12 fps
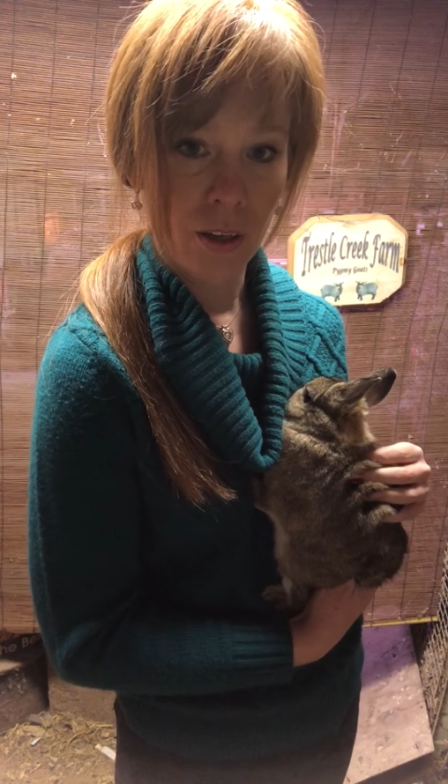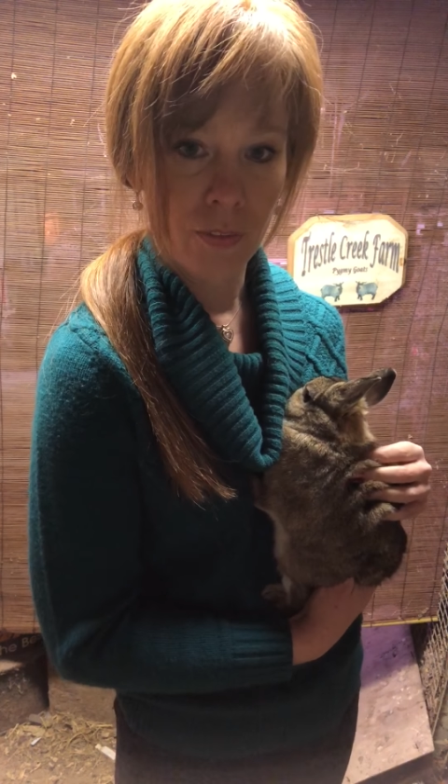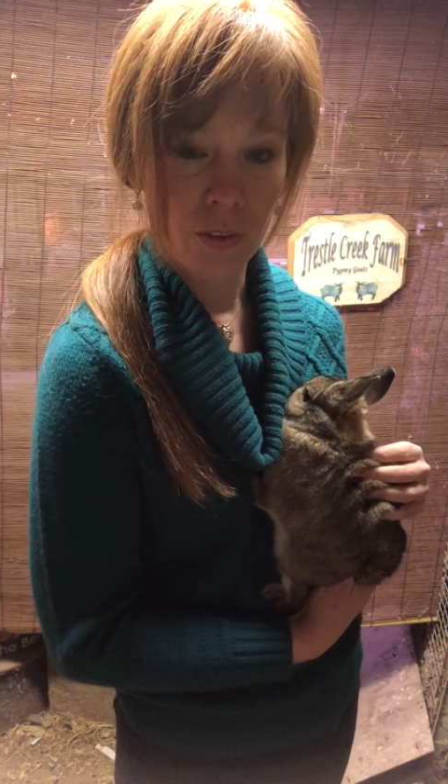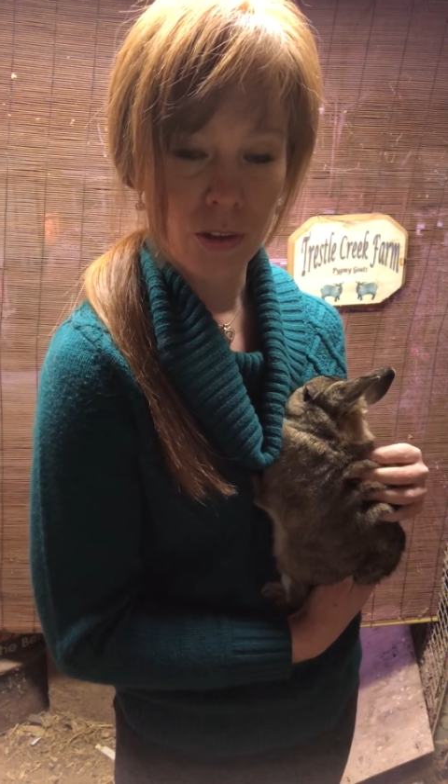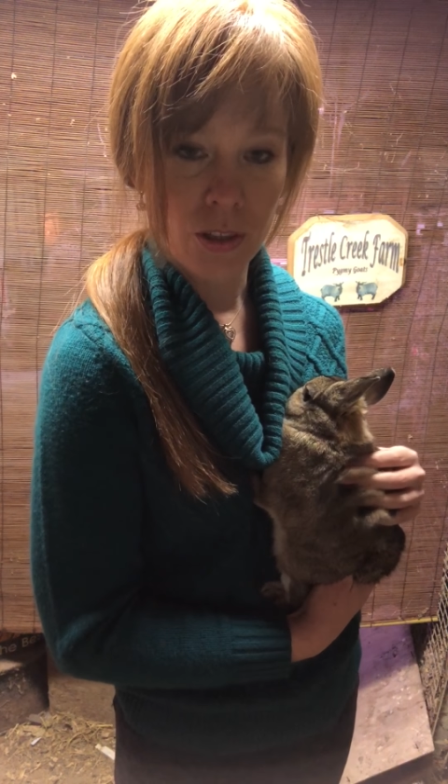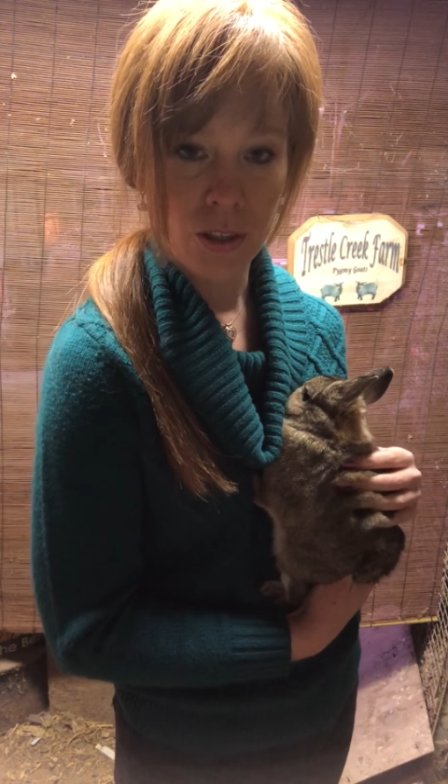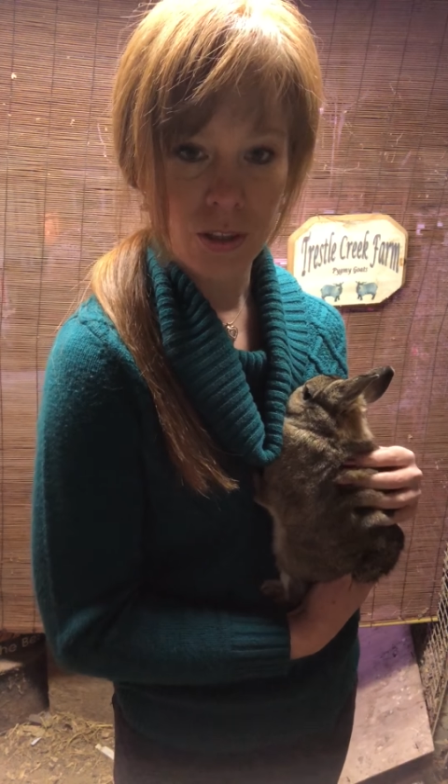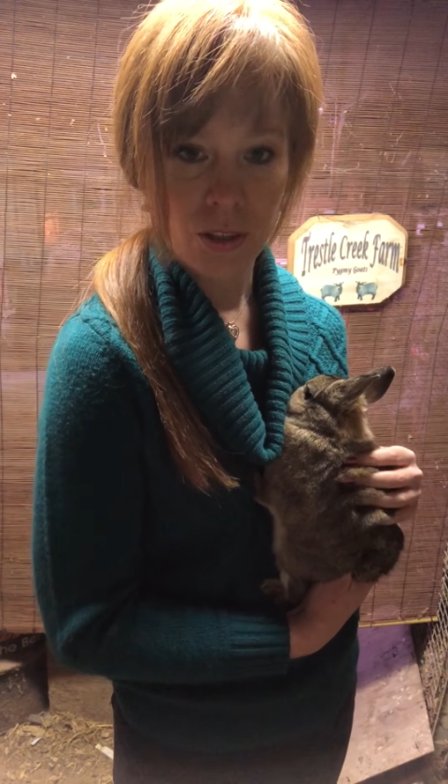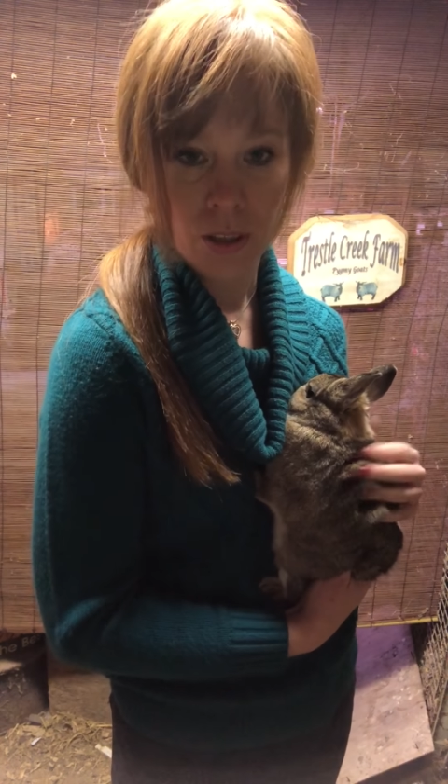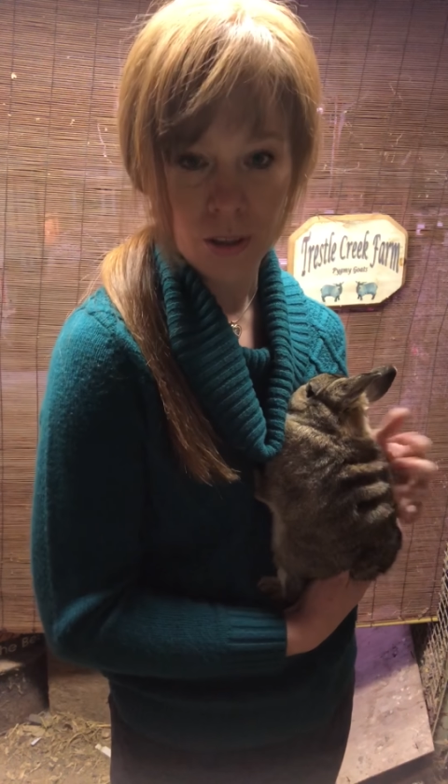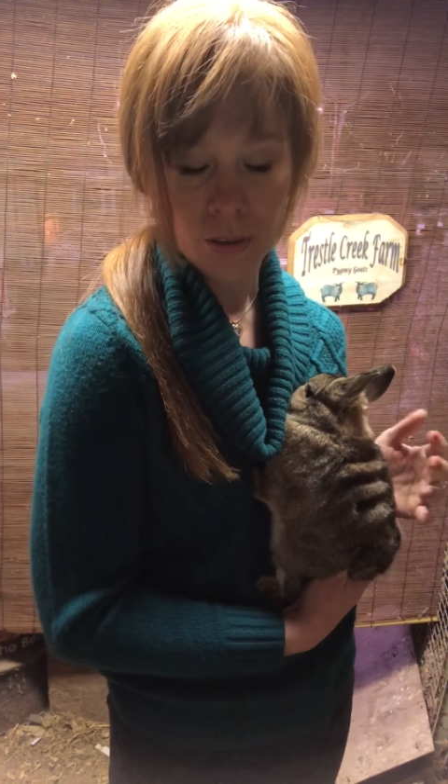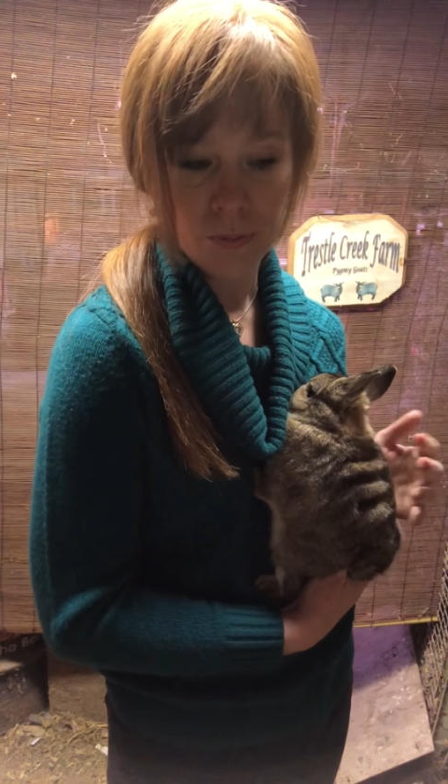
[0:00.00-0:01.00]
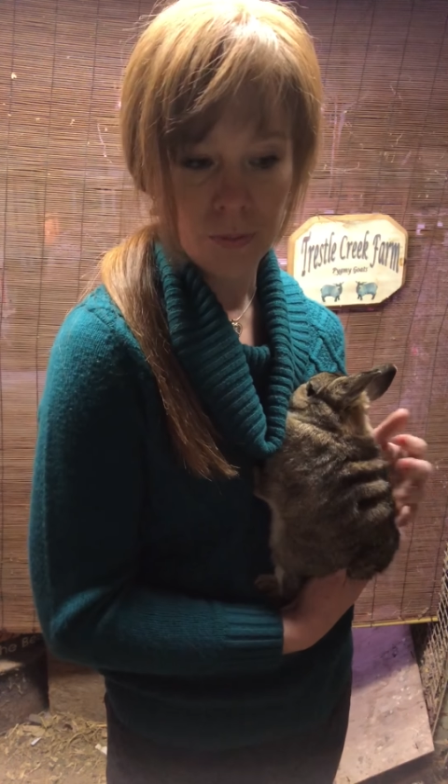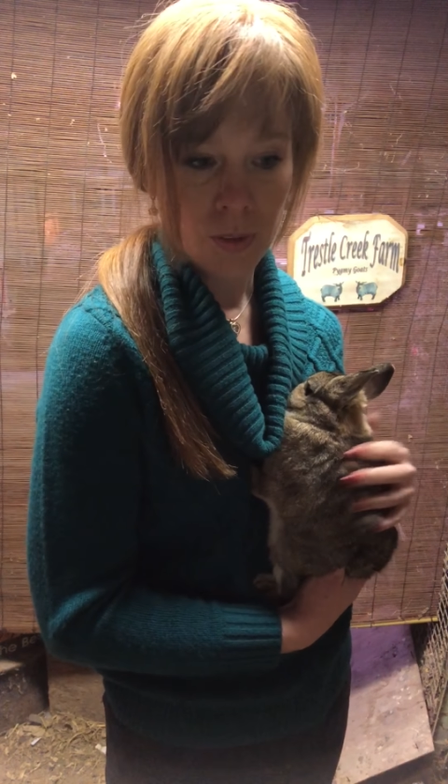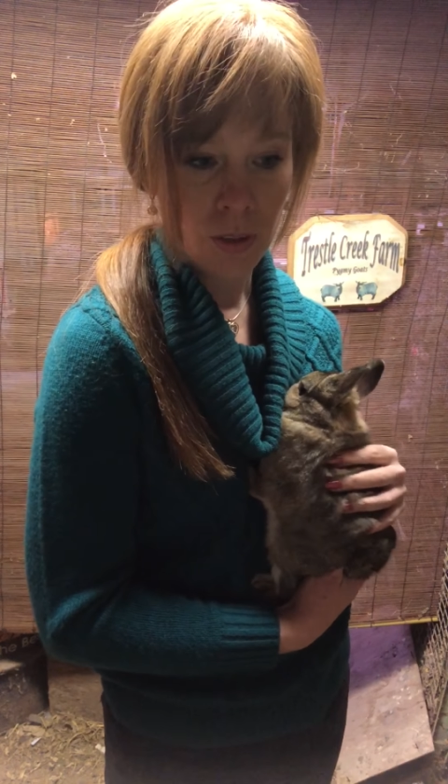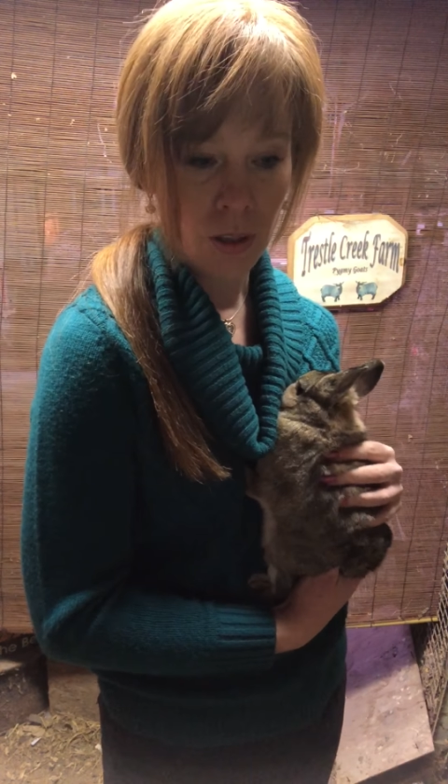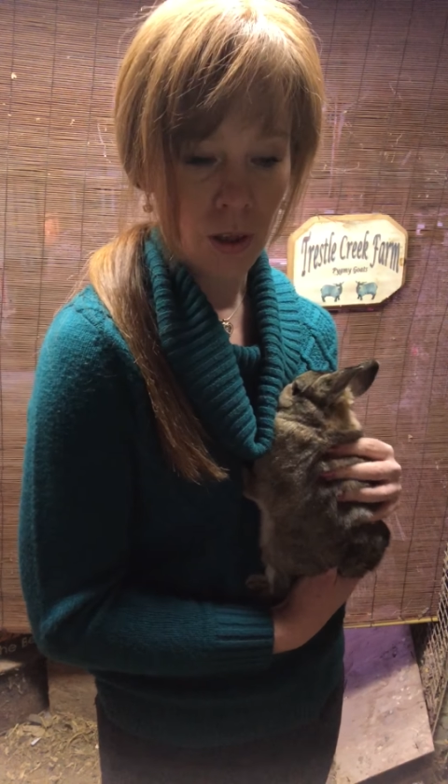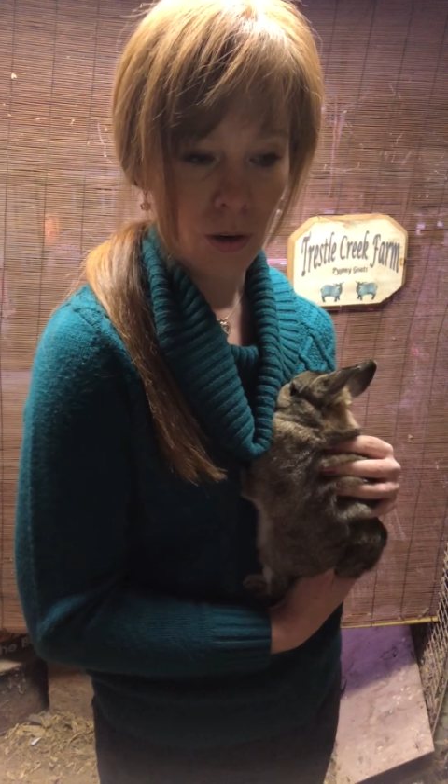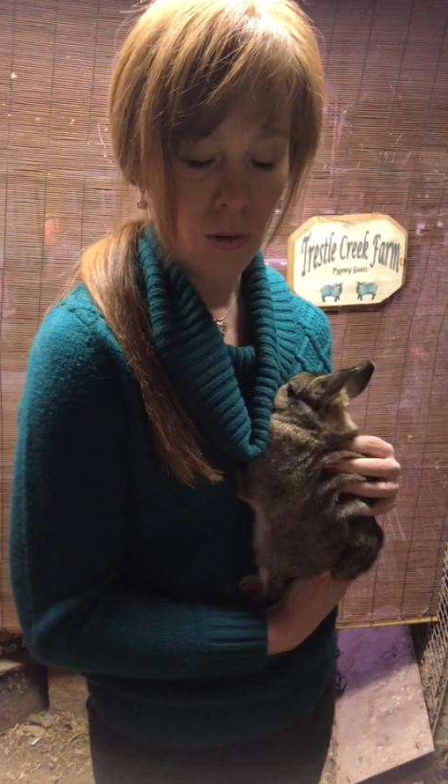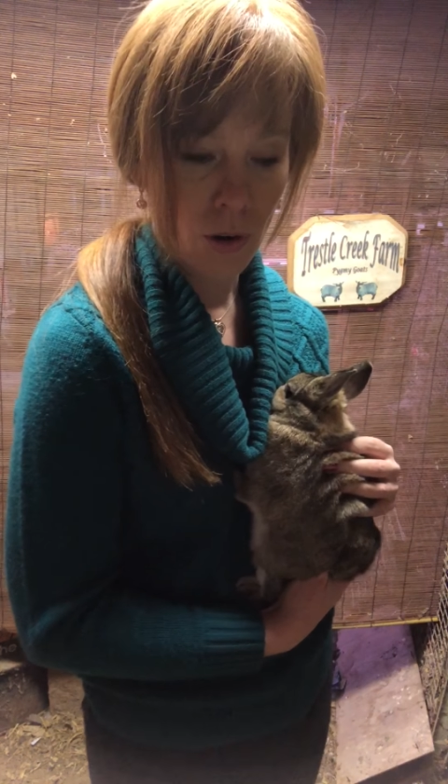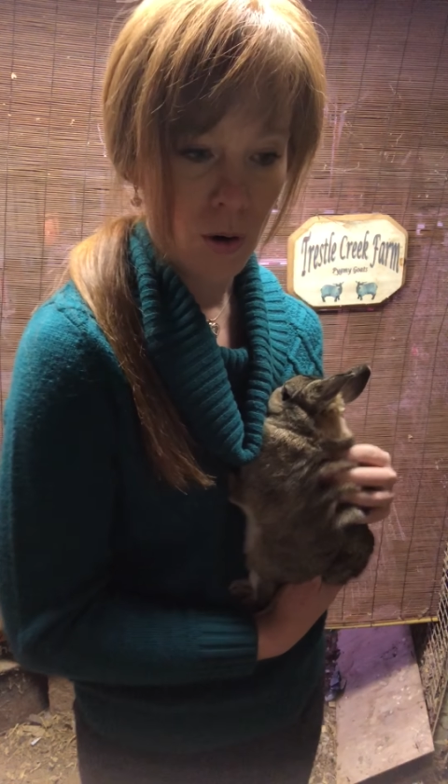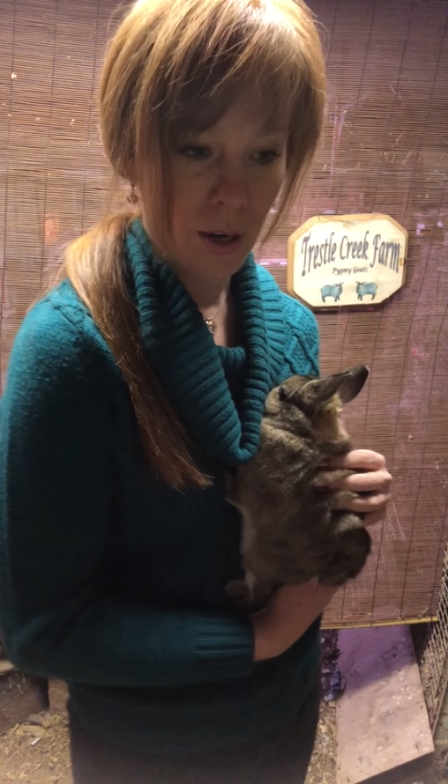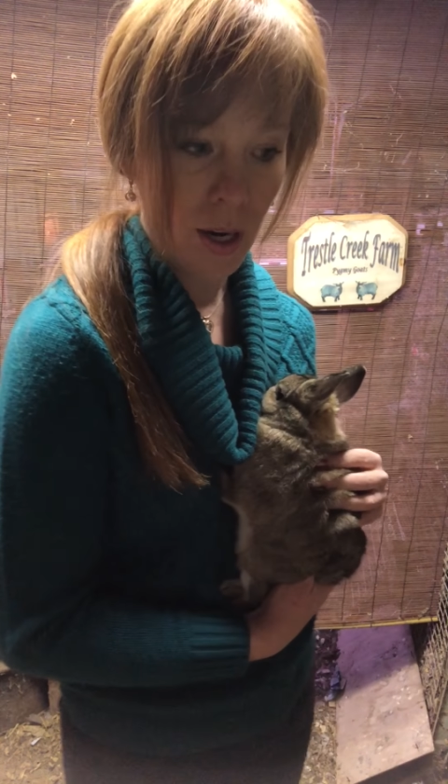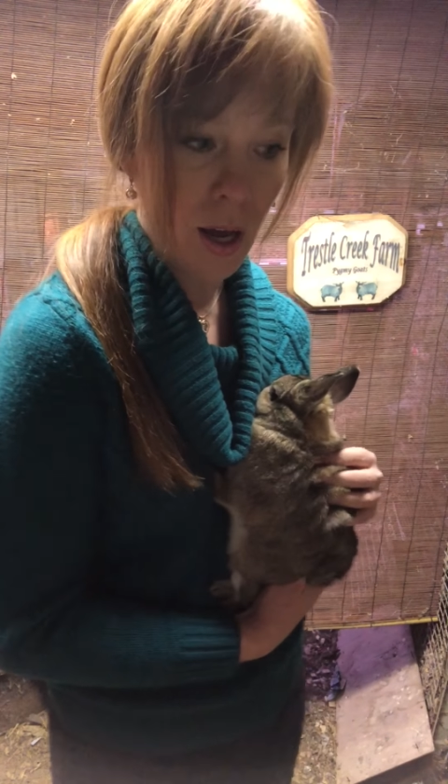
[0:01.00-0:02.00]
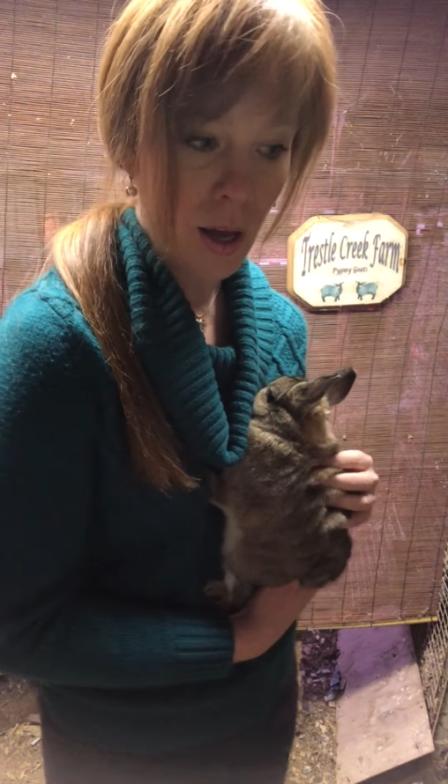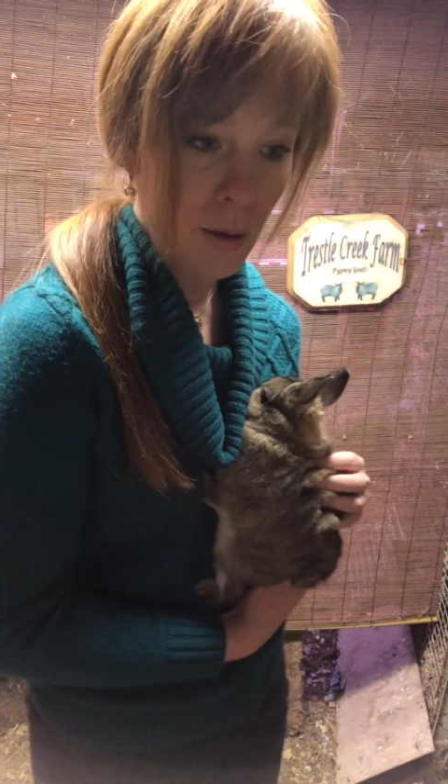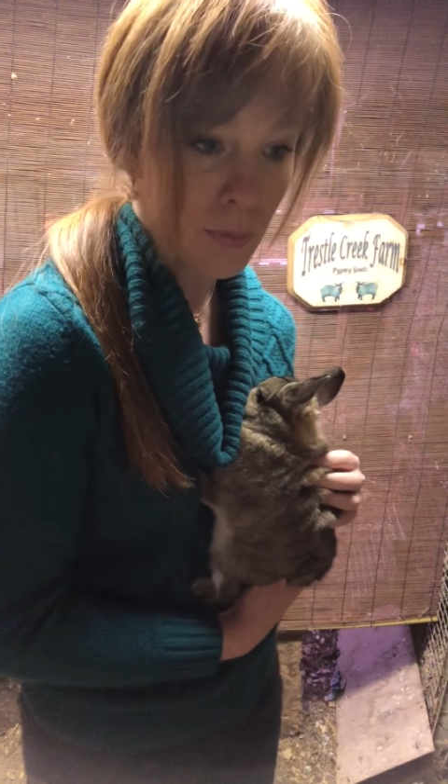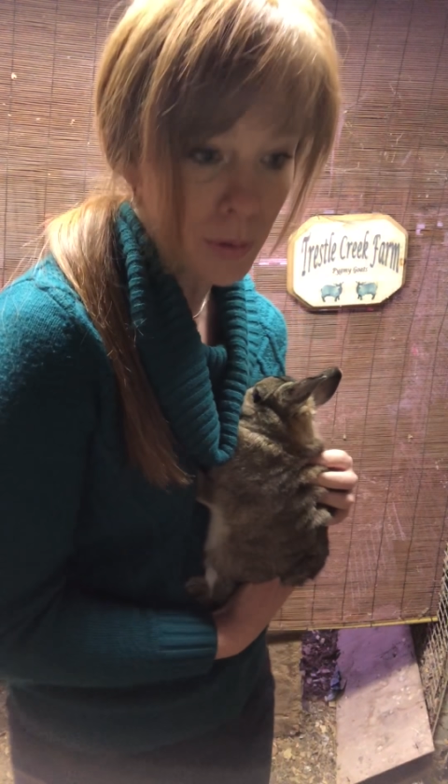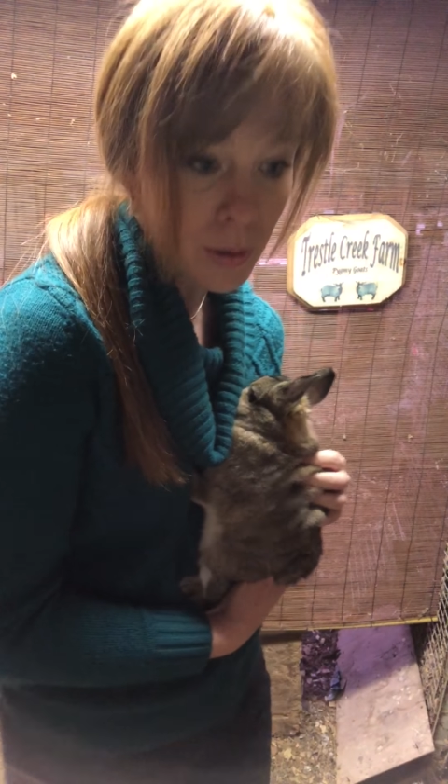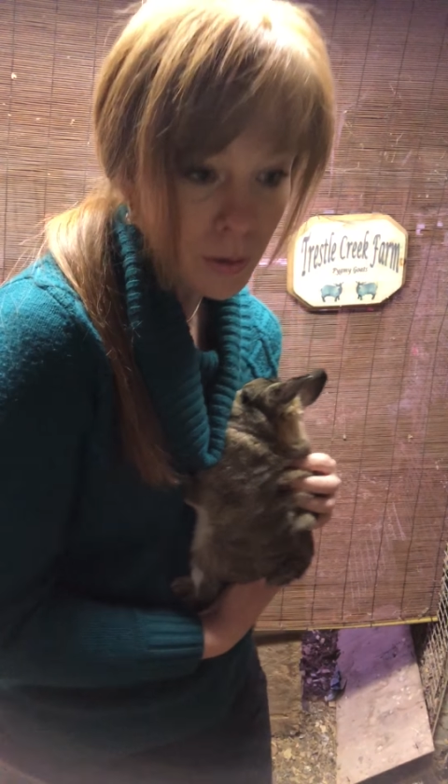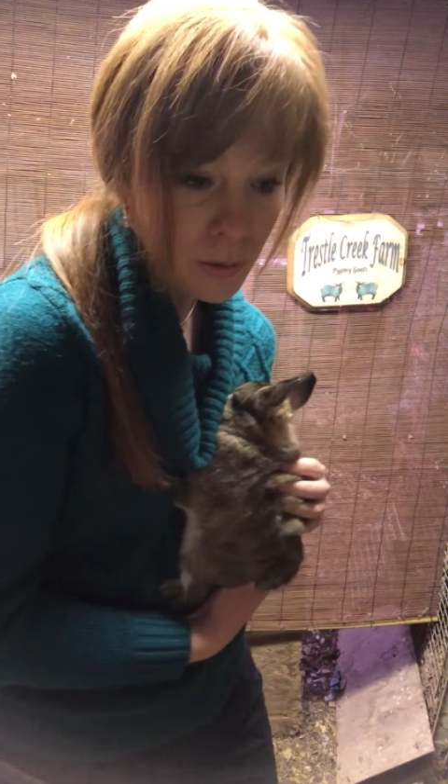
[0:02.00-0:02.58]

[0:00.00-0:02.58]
and they're just, growing up,